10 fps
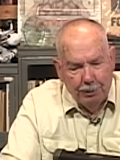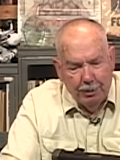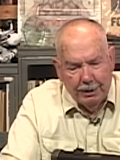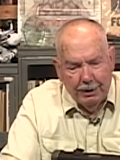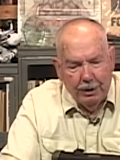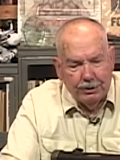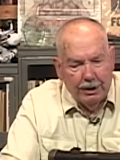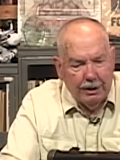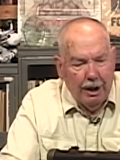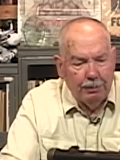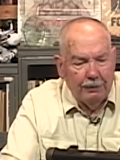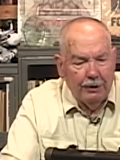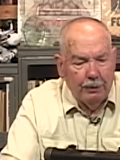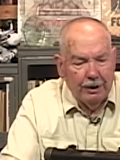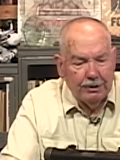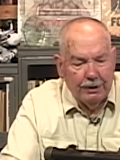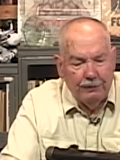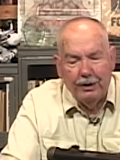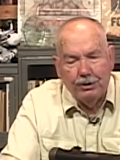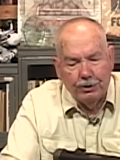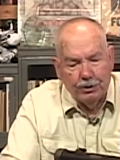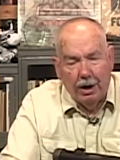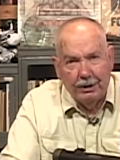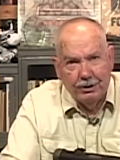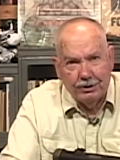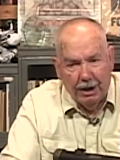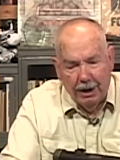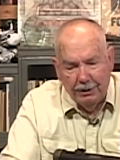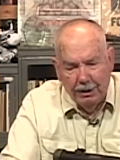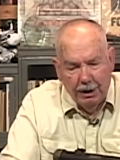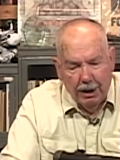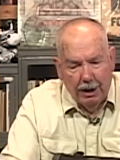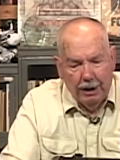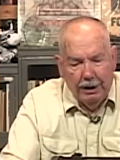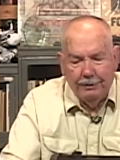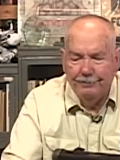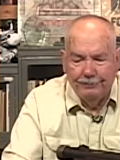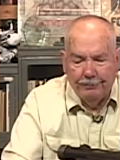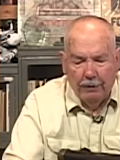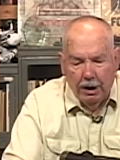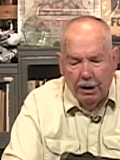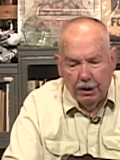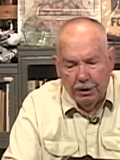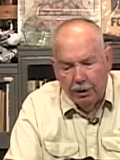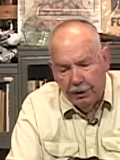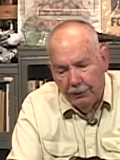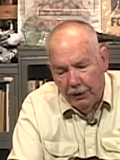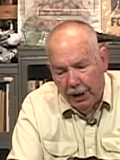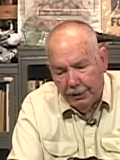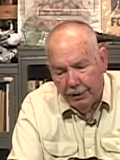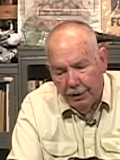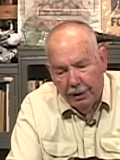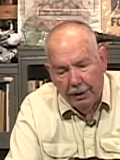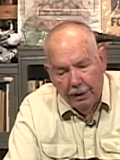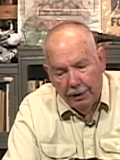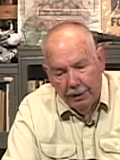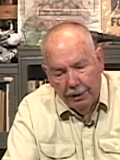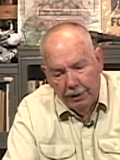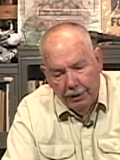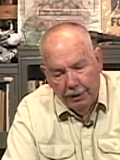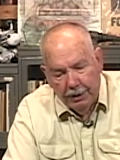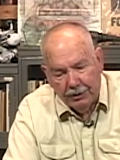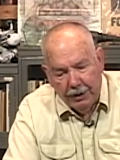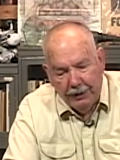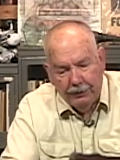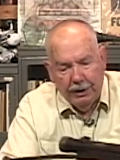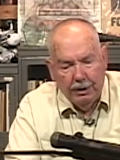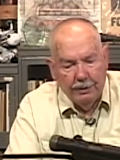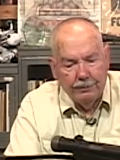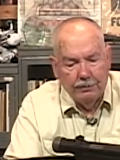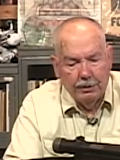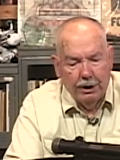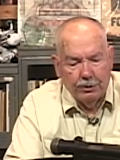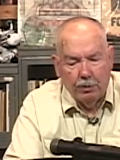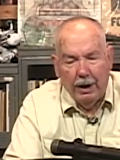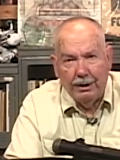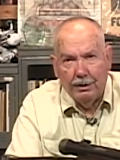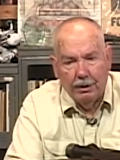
But there's a couple of interesting features on this gun. Uh, you know, you've got the safety is right